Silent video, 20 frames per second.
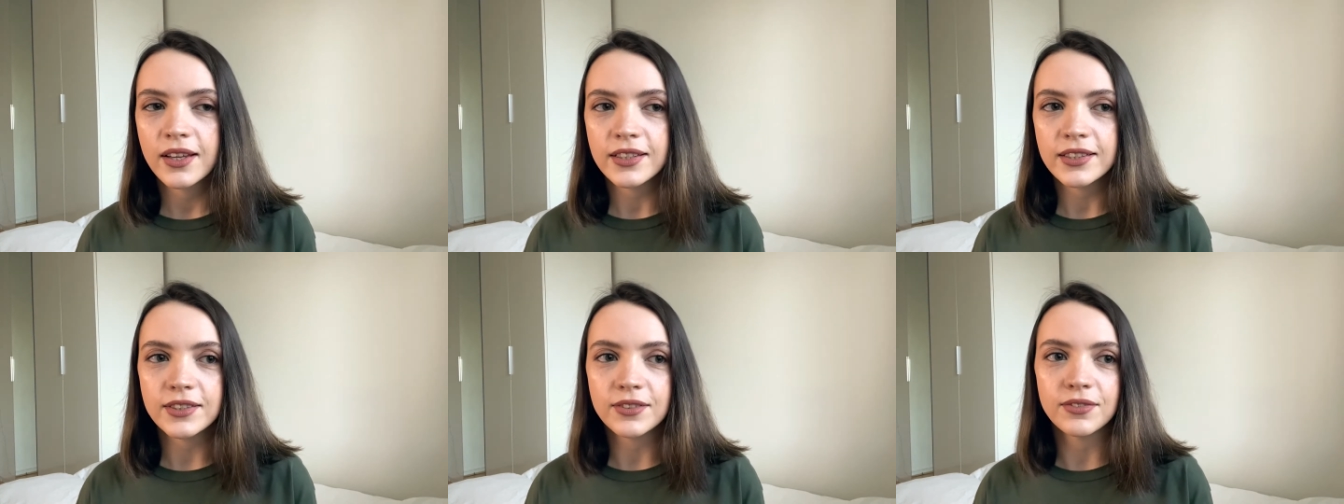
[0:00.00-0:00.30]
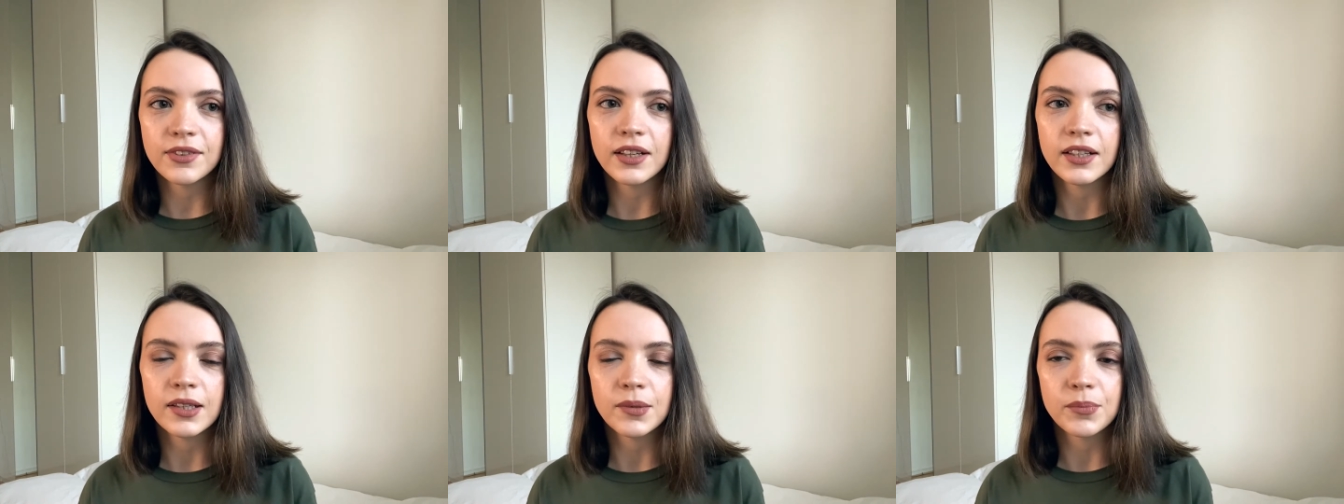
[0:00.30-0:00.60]

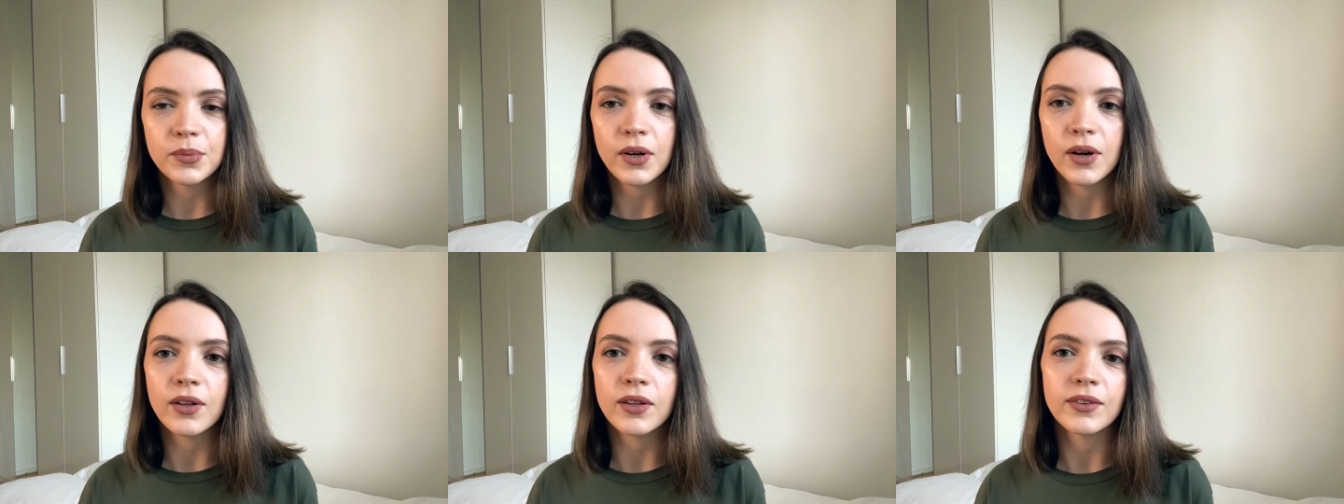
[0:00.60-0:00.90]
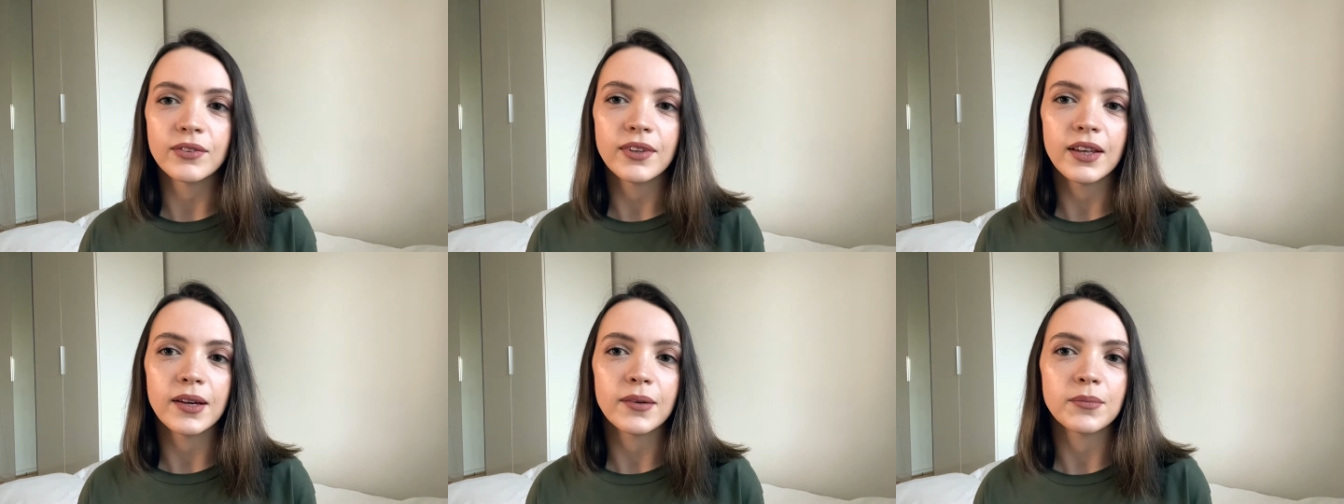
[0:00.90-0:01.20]
develop all
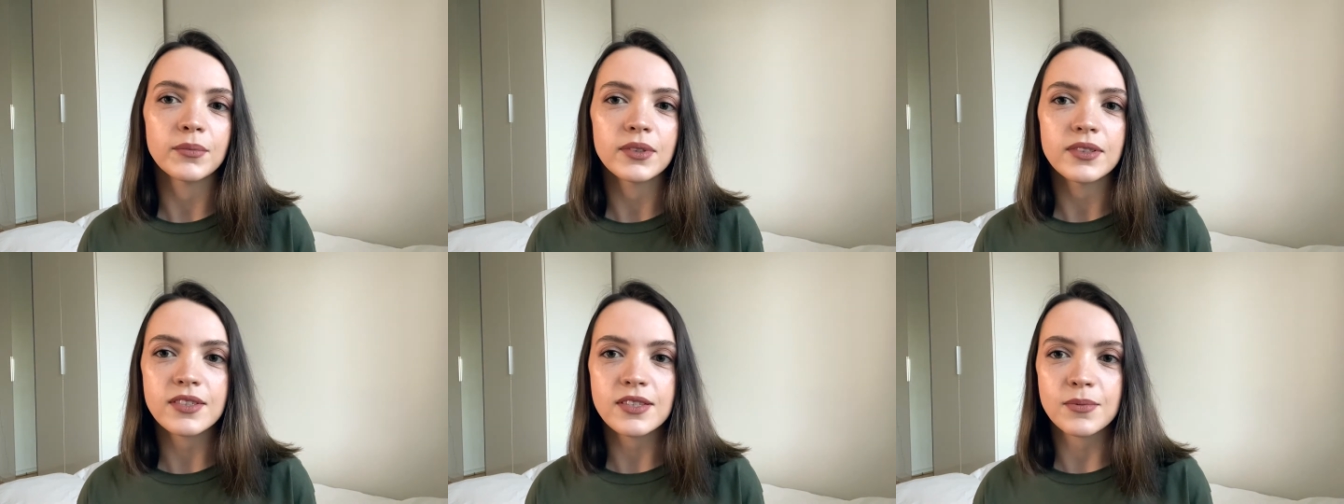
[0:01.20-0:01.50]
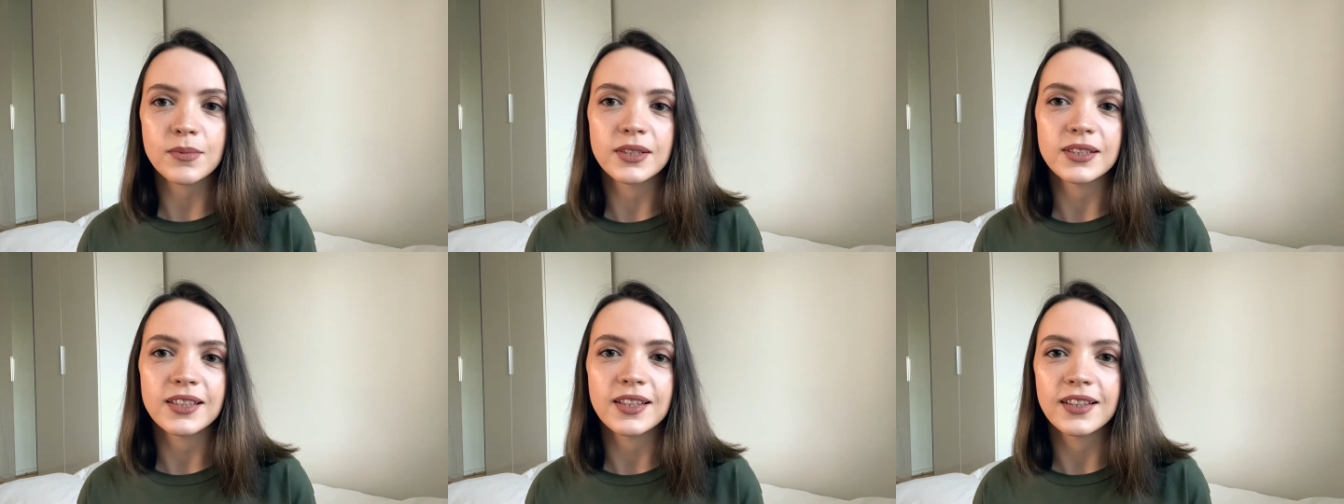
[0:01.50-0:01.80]
of them
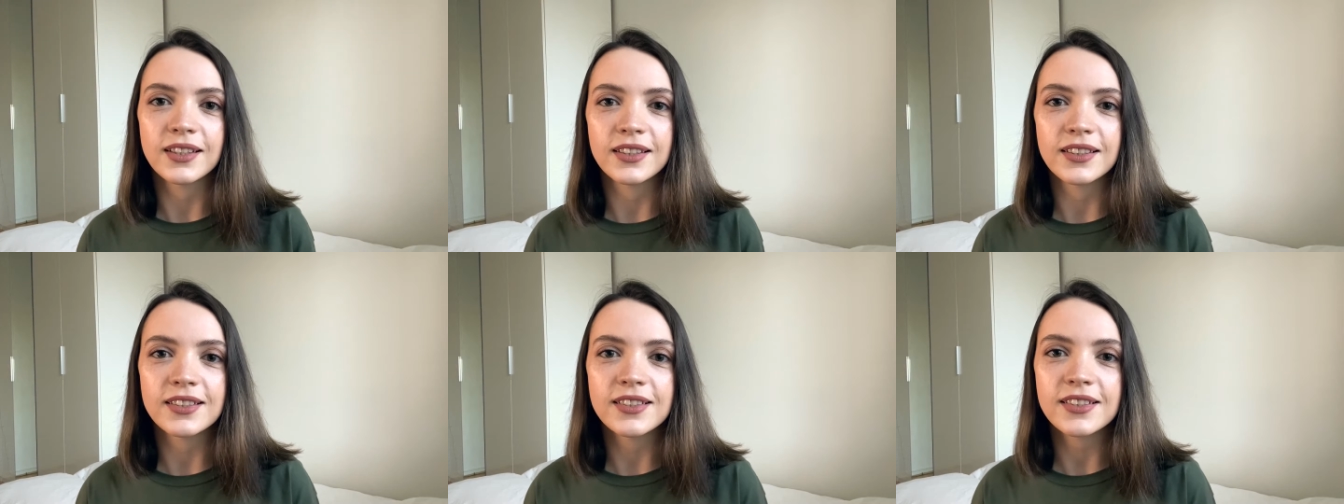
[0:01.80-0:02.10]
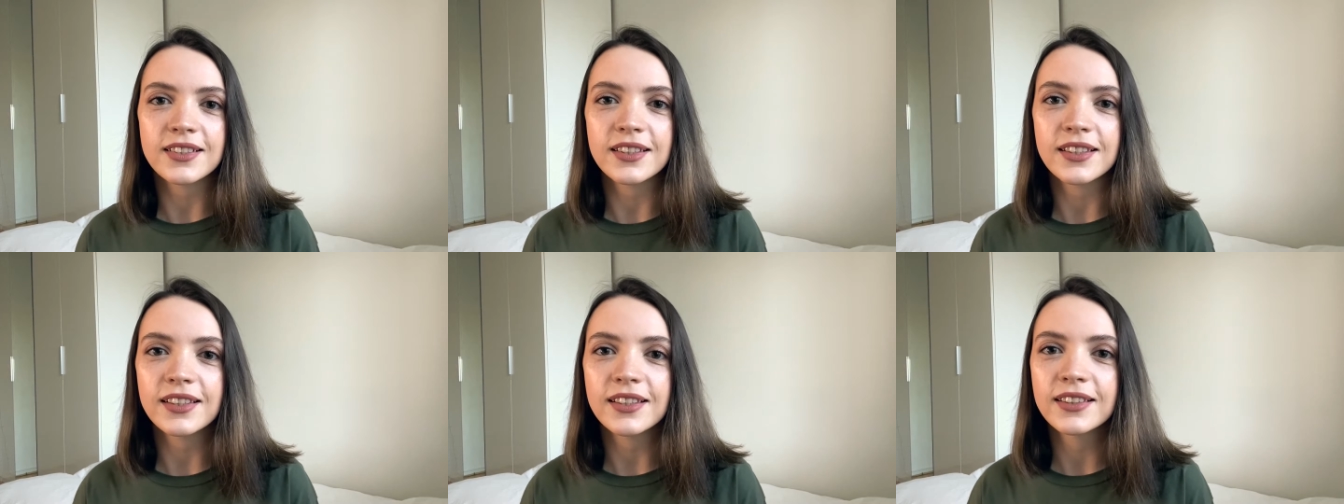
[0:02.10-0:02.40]

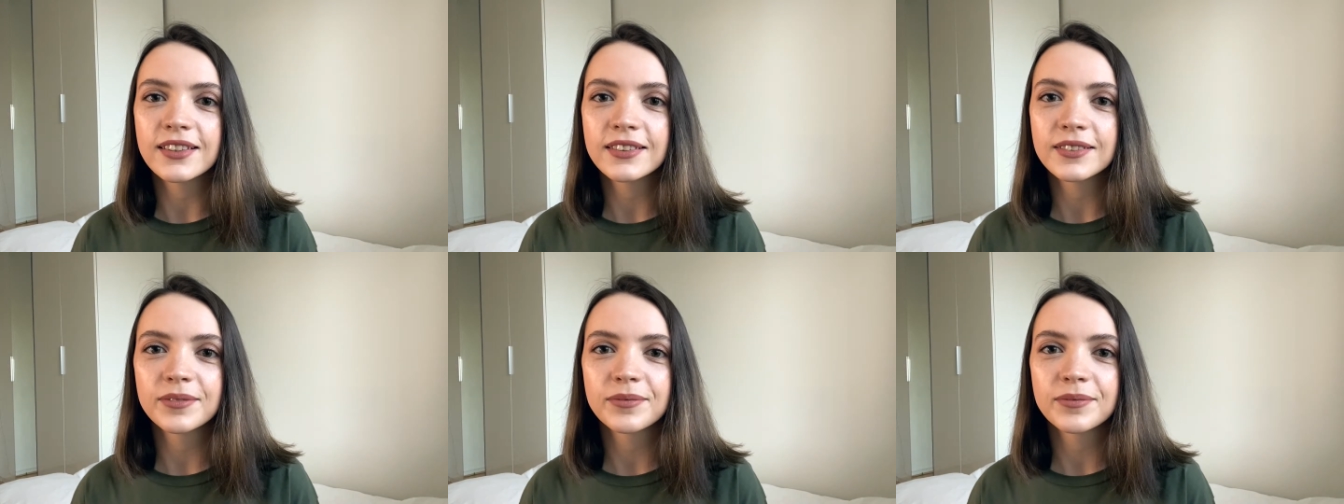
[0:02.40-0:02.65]
simultaneously.